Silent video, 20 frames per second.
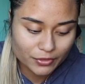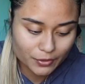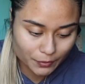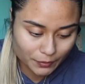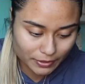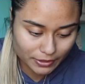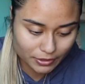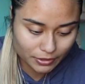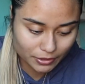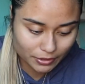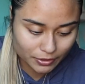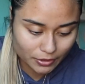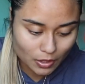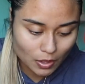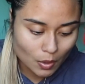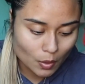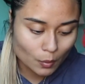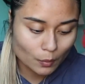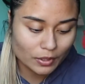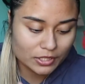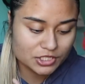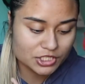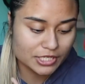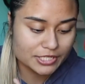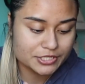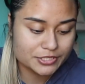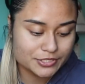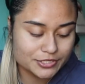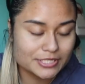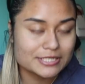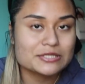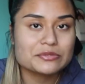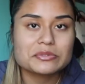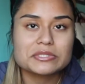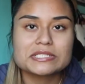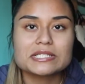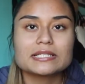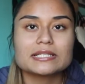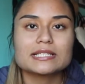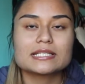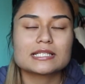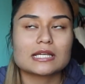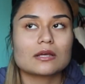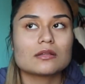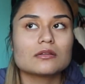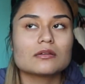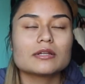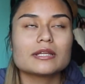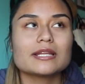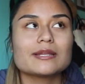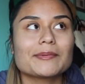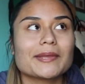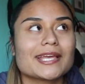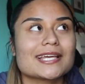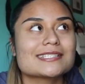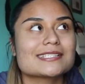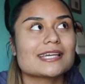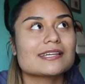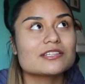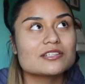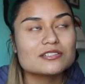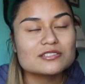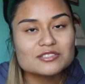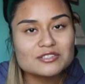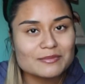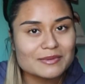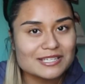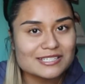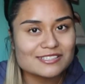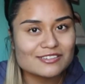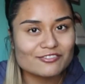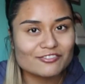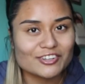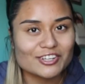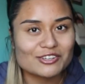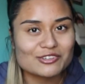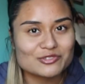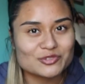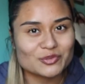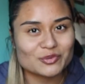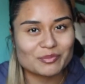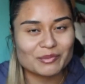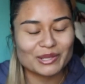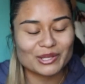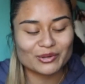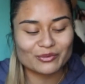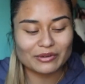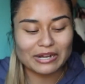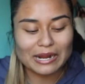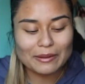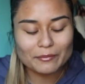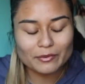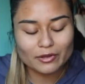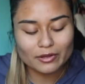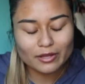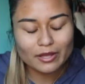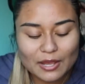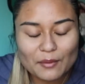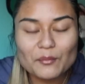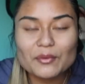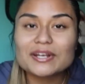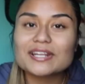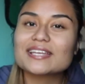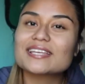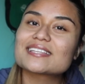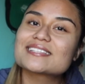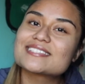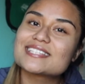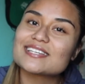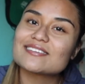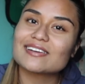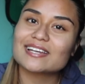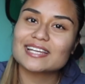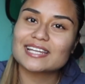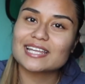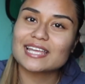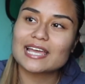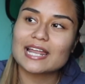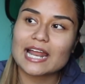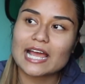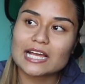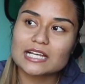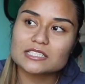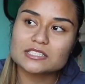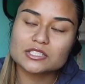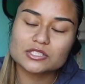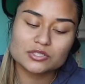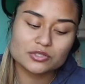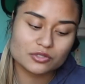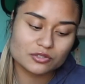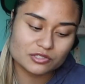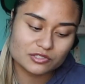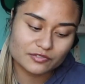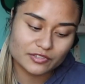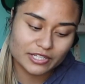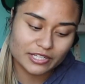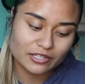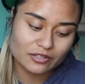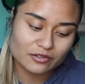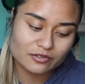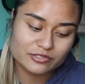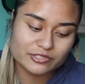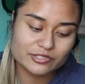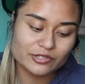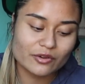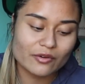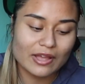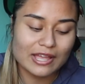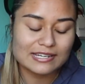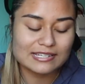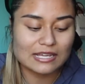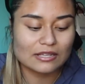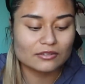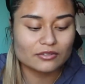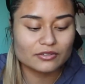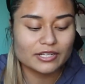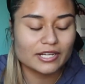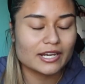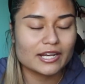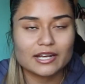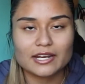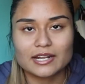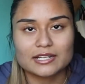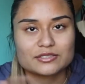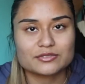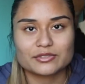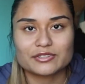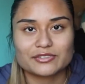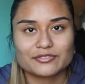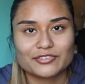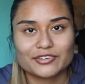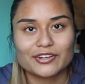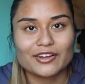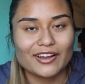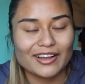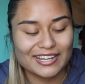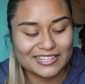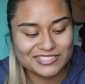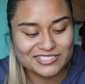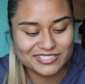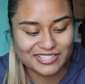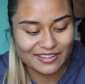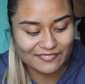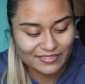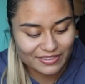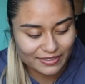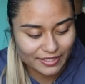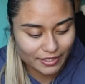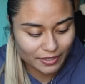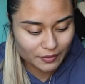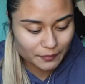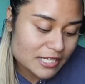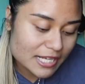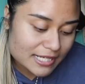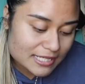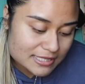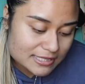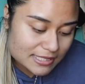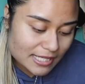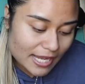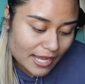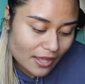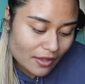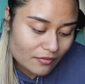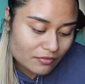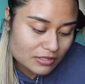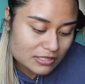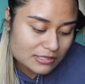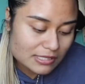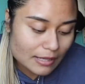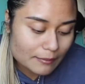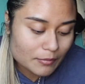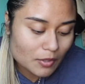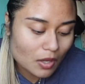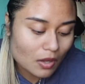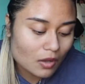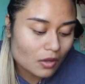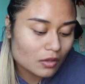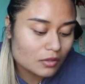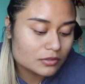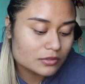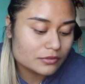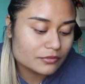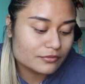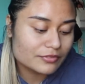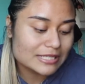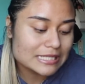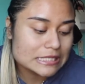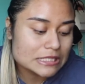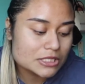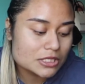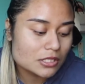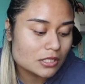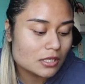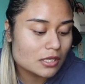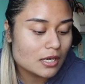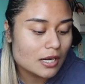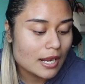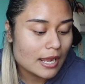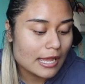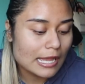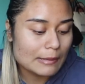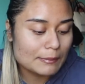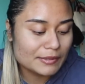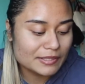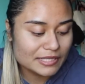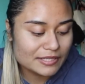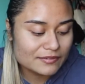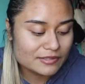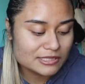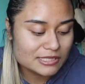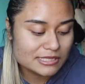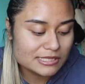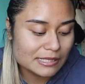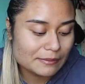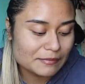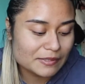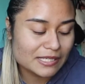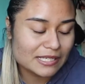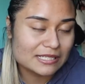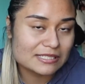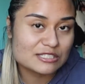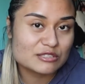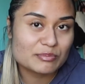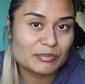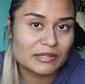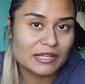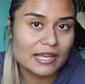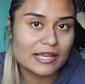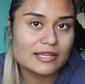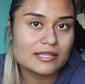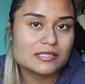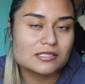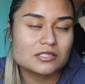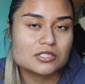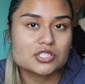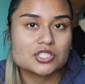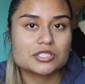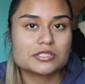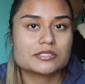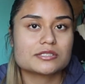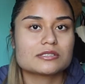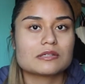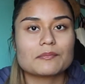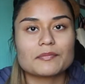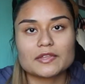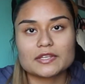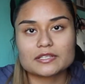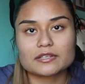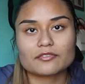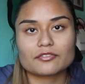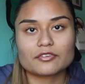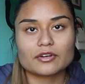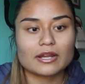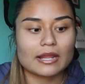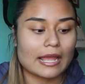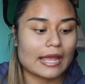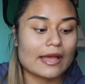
Thriller, which I just recently downloaded because I used to make some videos with my grandma. I want to see if I can get access to those videos, so I downloaded it and I totally forgot. I just have it there. Next, I have this app called Vixer. I believe it's the same thing as Splice, just something different.